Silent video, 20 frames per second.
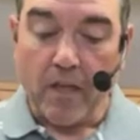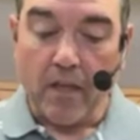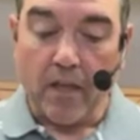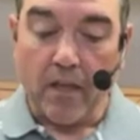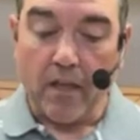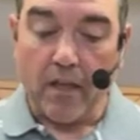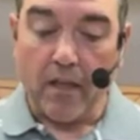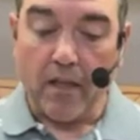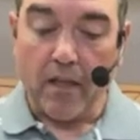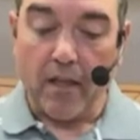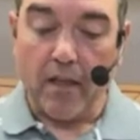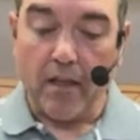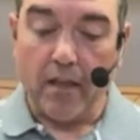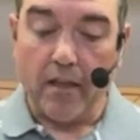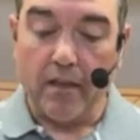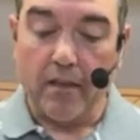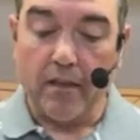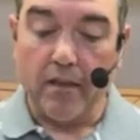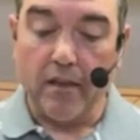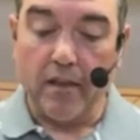Uh,
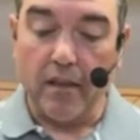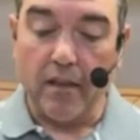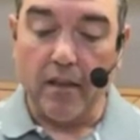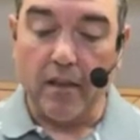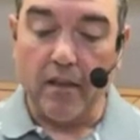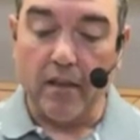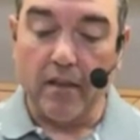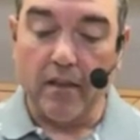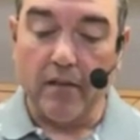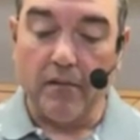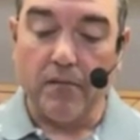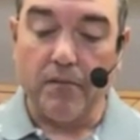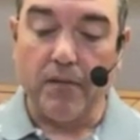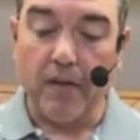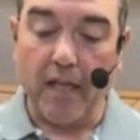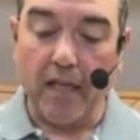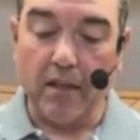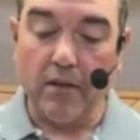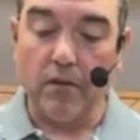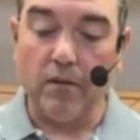the
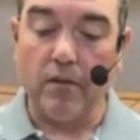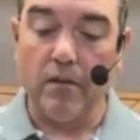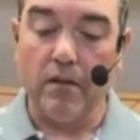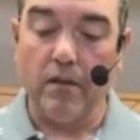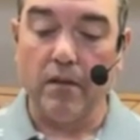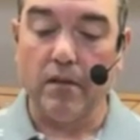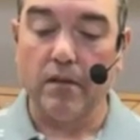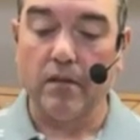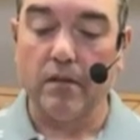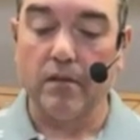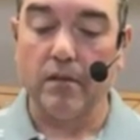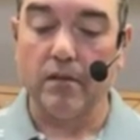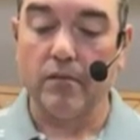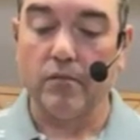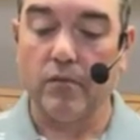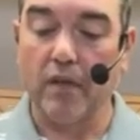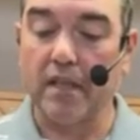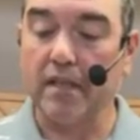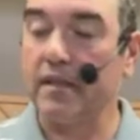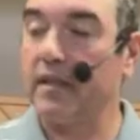final
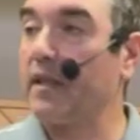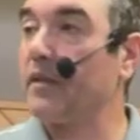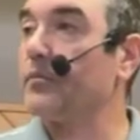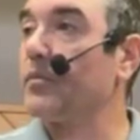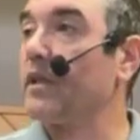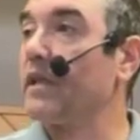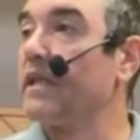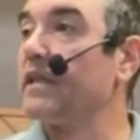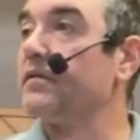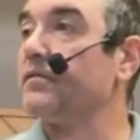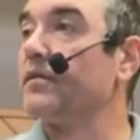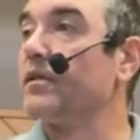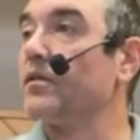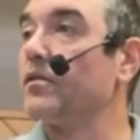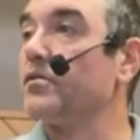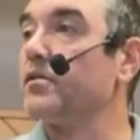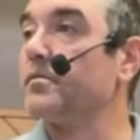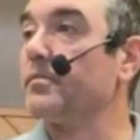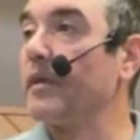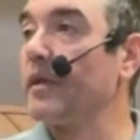resting place for
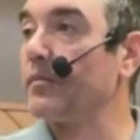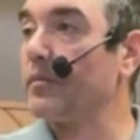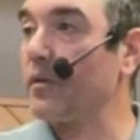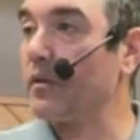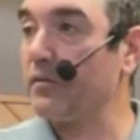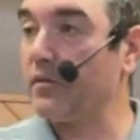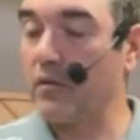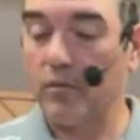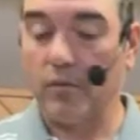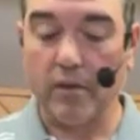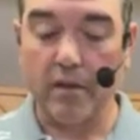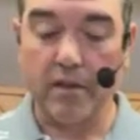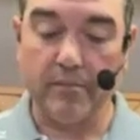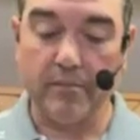those people, of course,